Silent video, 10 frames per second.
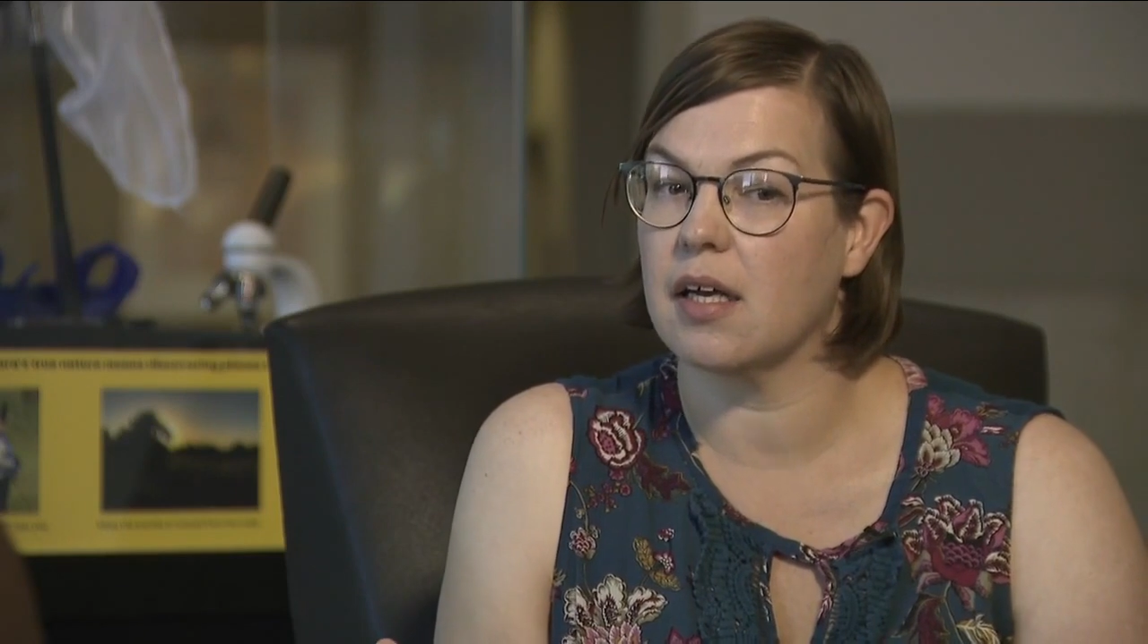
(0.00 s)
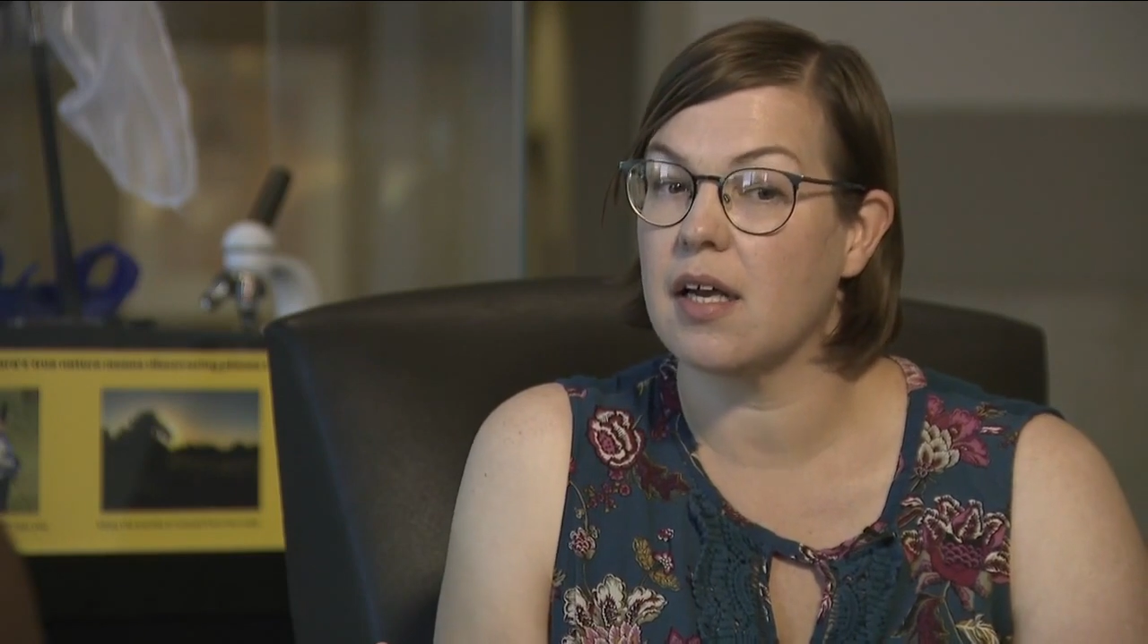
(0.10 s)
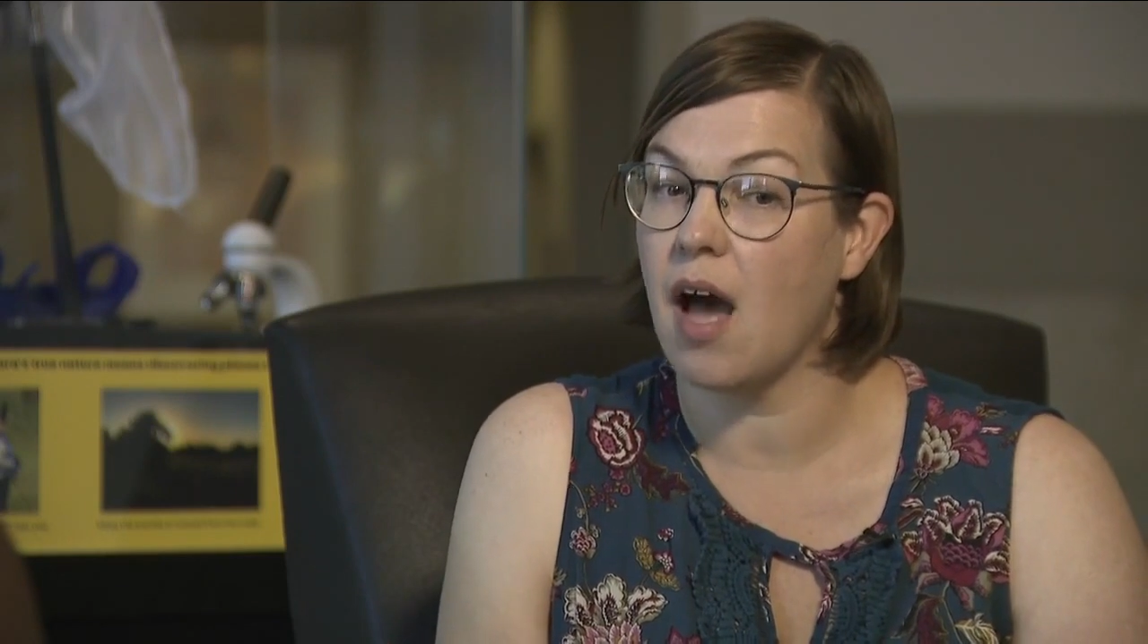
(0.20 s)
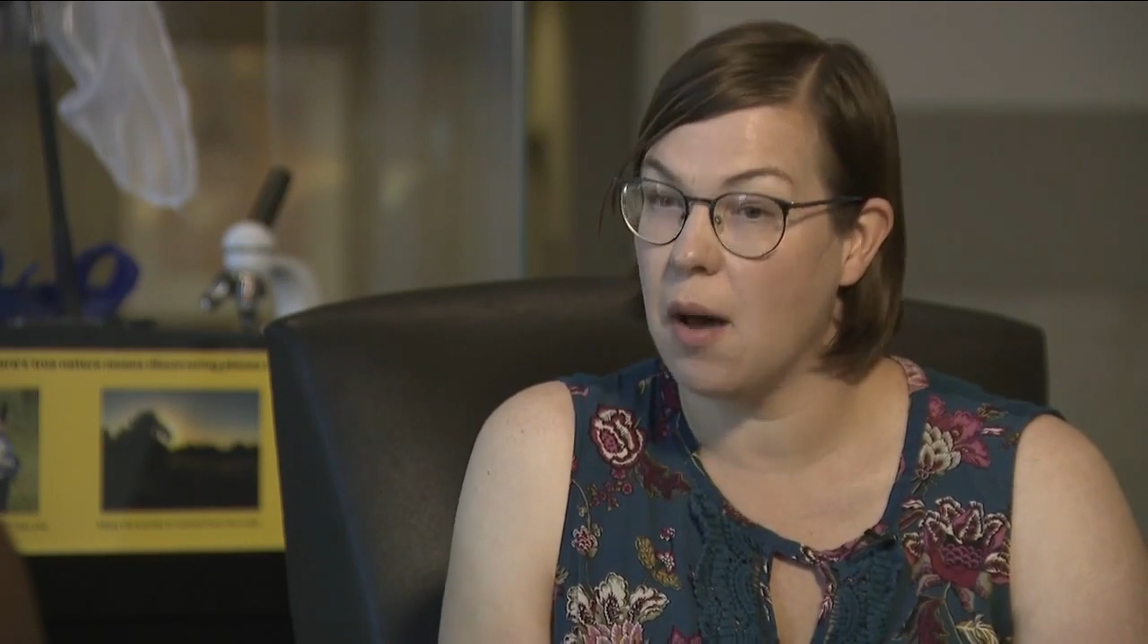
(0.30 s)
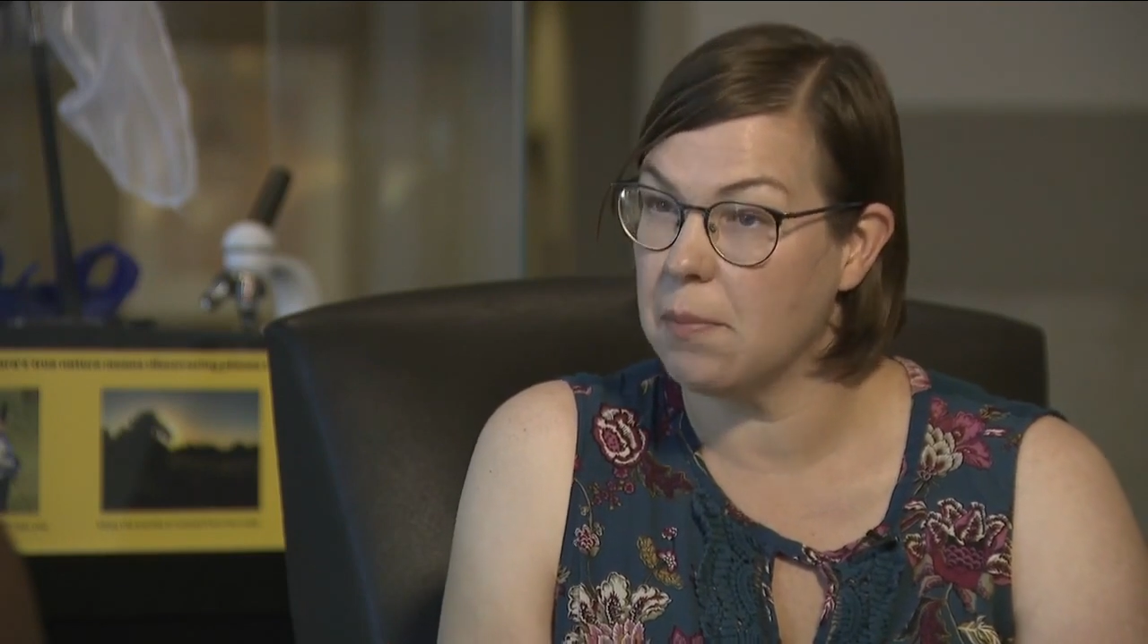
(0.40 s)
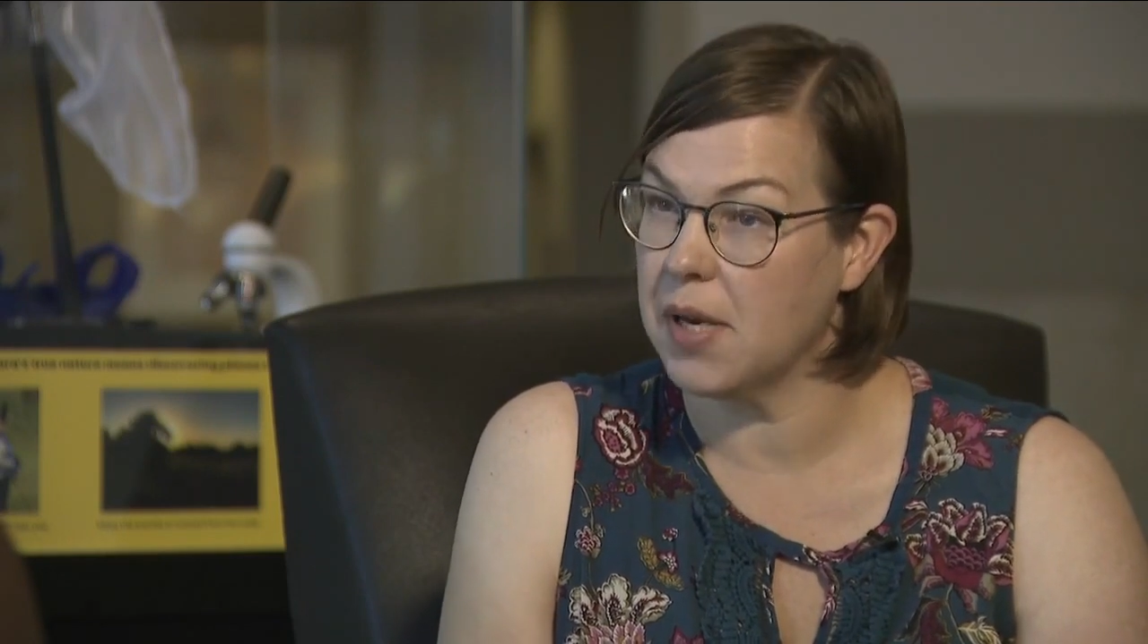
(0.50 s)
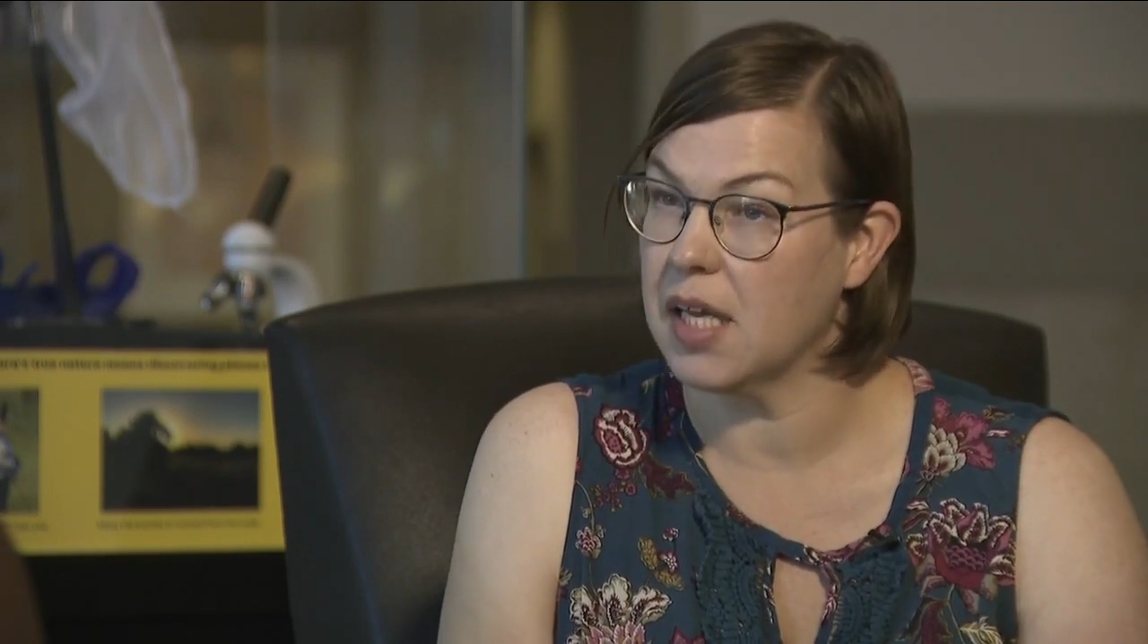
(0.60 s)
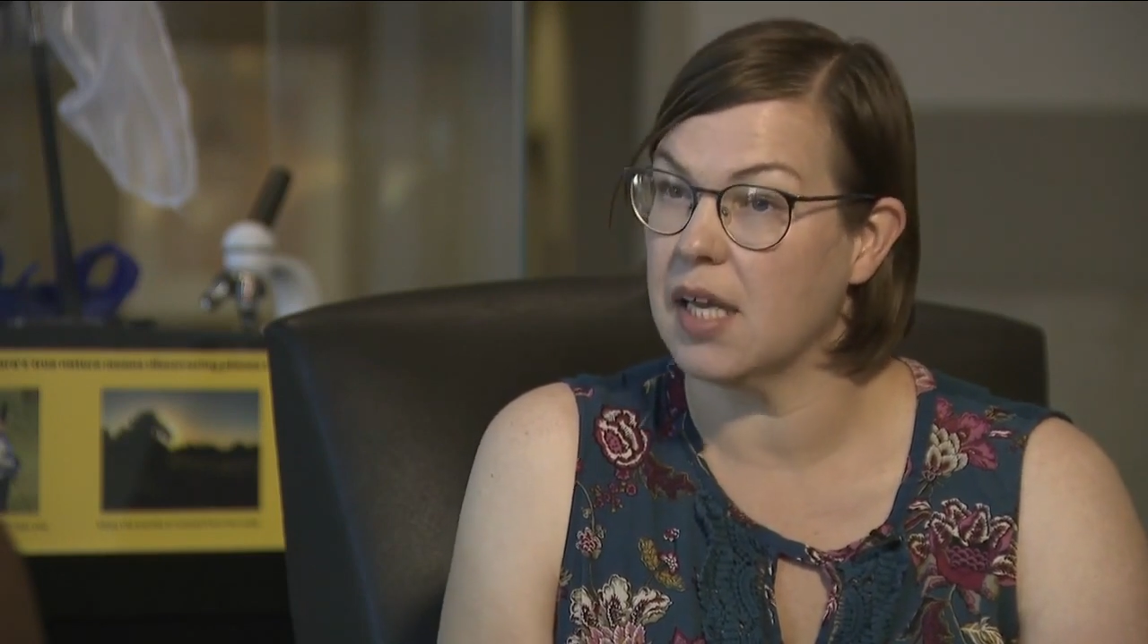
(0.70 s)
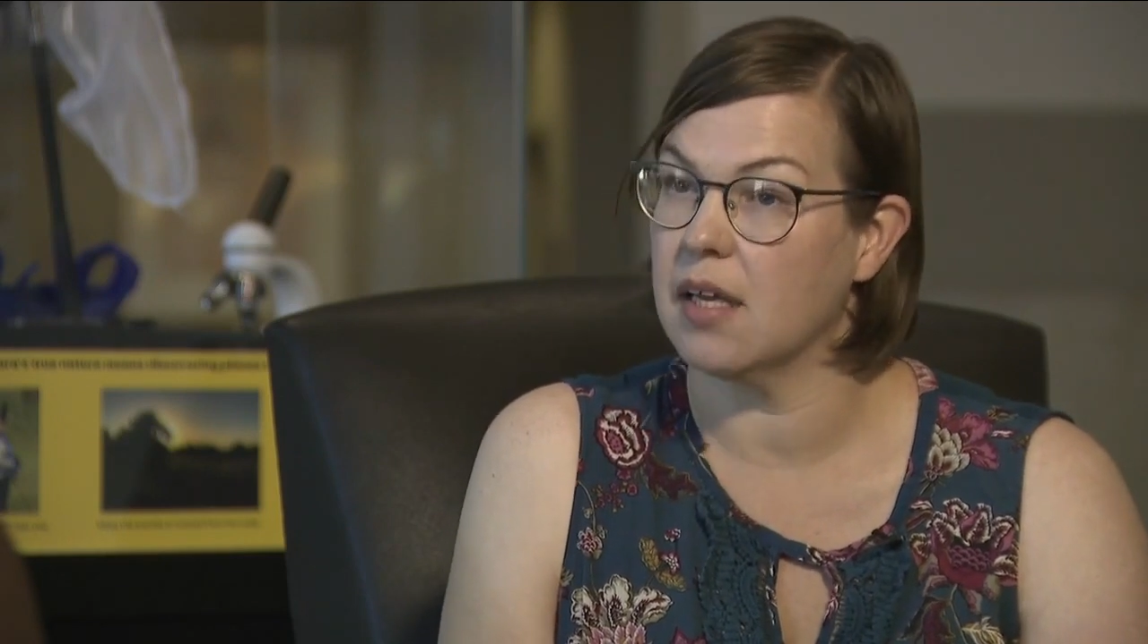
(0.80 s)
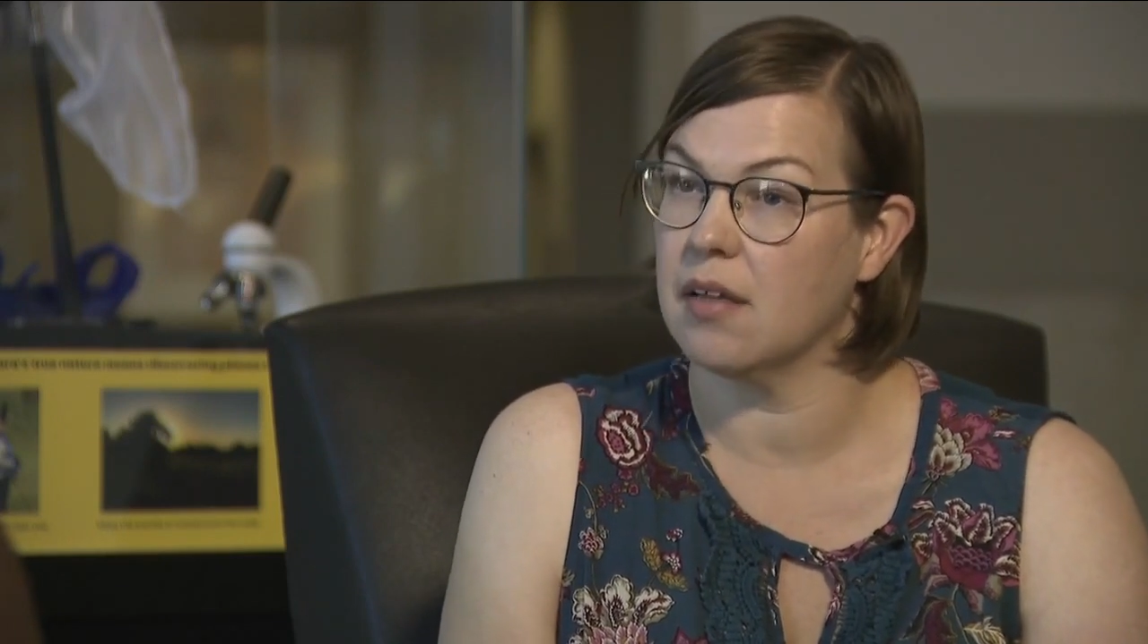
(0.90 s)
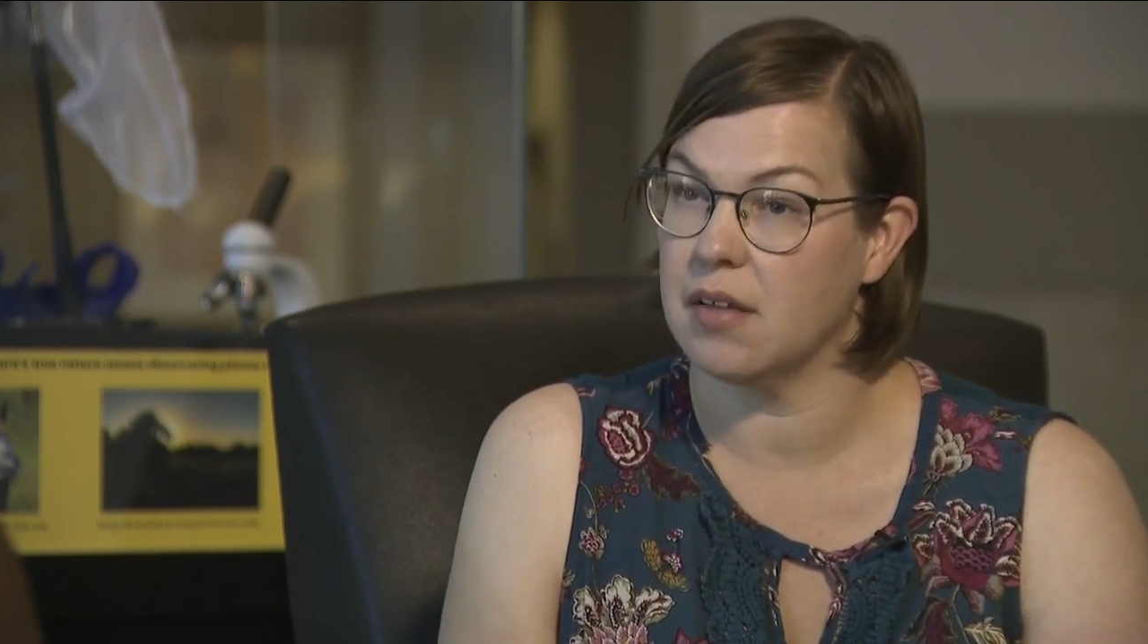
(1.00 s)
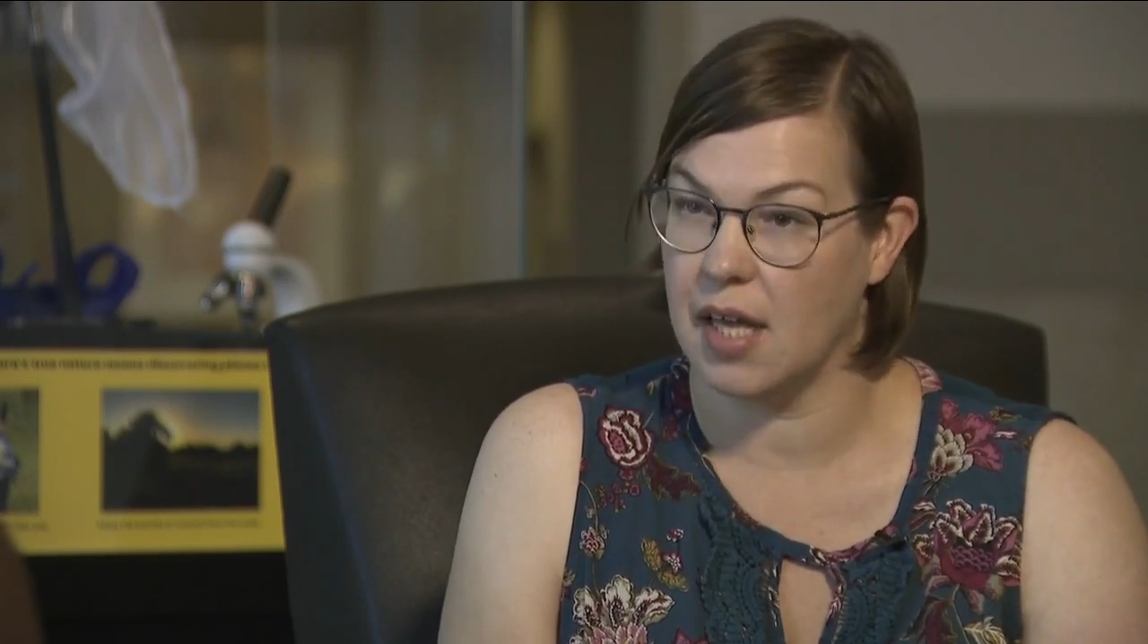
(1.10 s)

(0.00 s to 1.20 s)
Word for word: company